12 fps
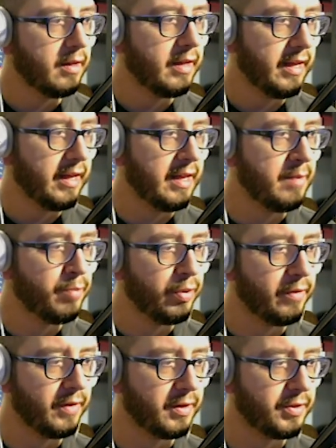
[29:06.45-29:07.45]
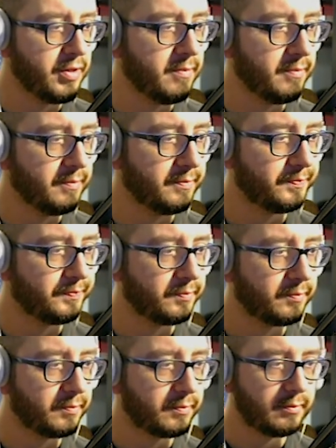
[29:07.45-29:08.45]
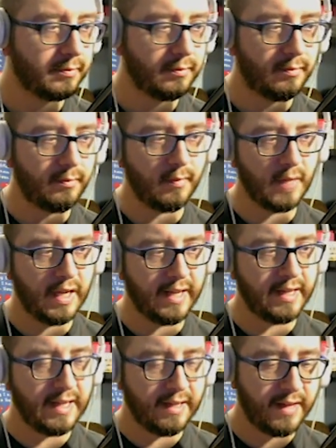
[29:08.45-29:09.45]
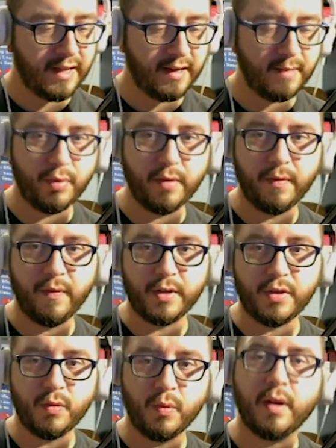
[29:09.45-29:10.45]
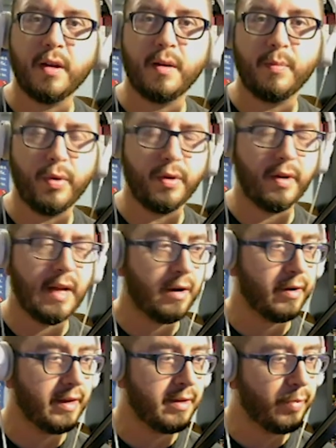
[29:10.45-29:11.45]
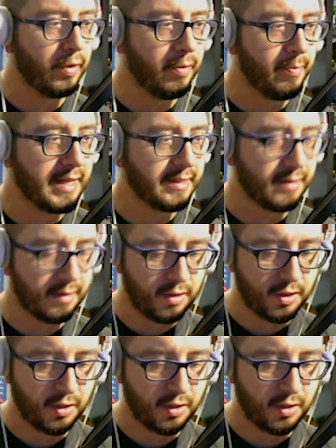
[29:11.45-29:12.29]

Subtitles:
input function. And in that input function, we're going to put our input message